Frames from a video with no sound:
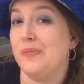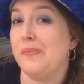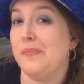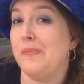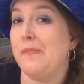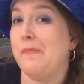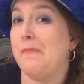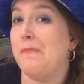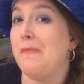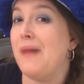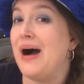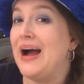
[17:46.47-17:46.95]

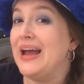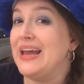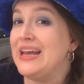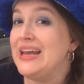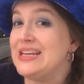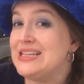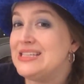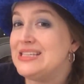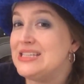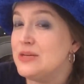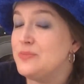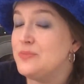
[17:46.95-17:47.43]

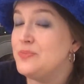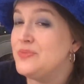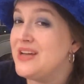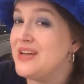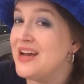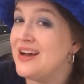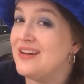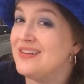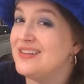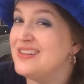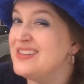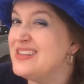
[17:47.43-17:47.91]
Might dip
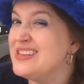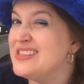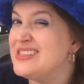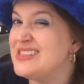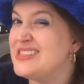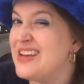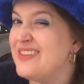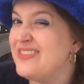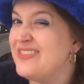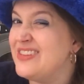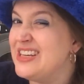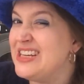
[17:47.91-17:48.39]
down to the
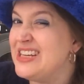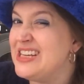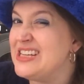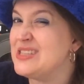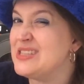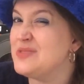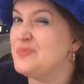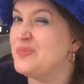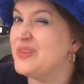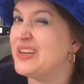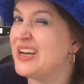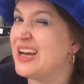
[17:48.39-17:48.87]

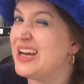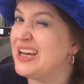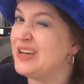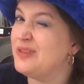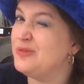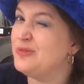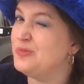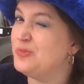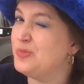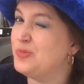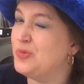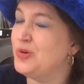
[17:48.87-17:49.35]
70s, but I
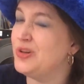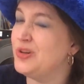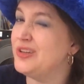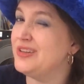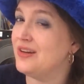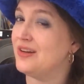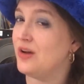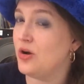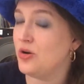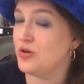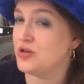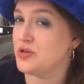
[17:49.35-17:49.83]

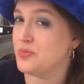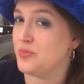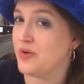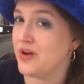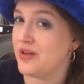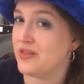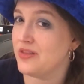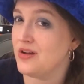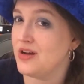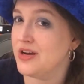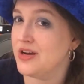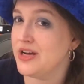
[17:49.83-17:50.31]
wouldn't hold your
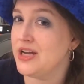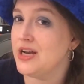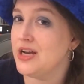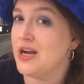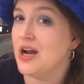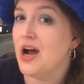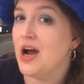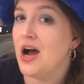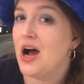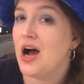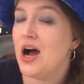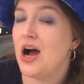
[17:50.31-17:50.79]
breath on it.
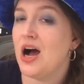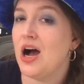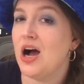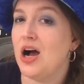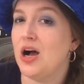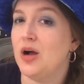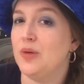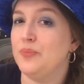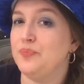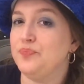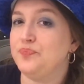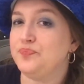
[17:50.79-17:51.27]

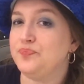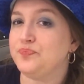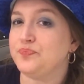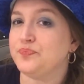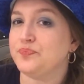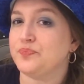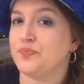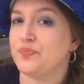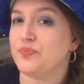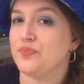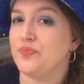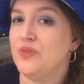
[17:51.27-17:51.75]

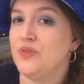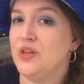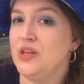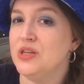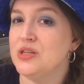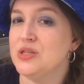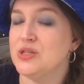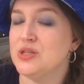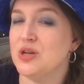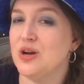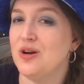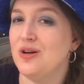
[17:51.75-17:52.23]

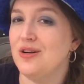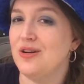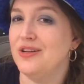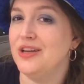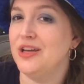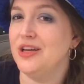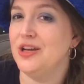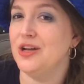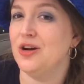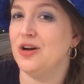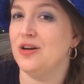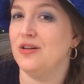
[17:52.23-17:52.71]

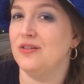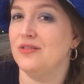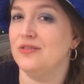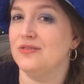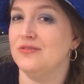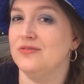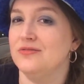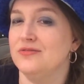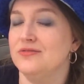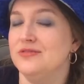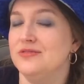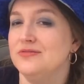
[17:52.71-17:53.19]

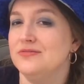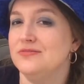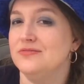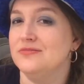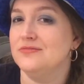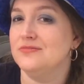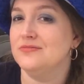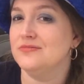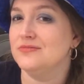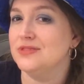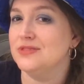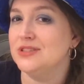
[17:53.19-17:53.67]
So,
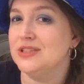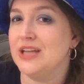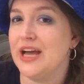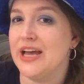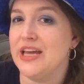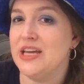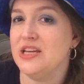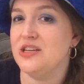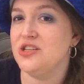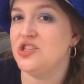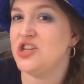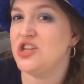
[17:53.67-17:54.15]

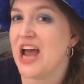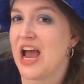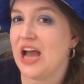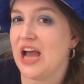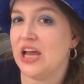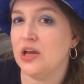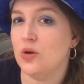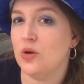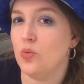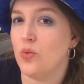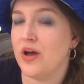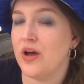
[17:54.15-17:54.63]
light
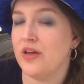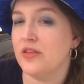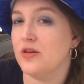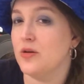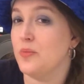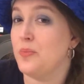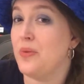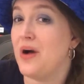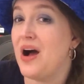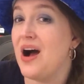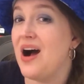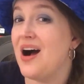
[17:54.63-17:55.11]
jacket
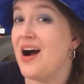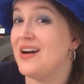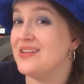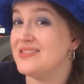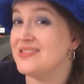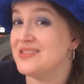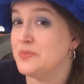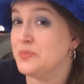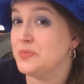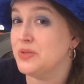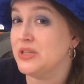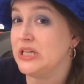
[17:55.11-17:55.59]
weather,
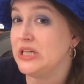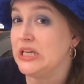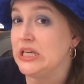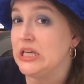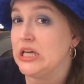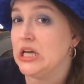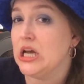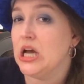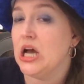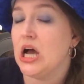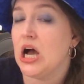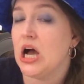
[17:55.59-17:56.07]
possibly.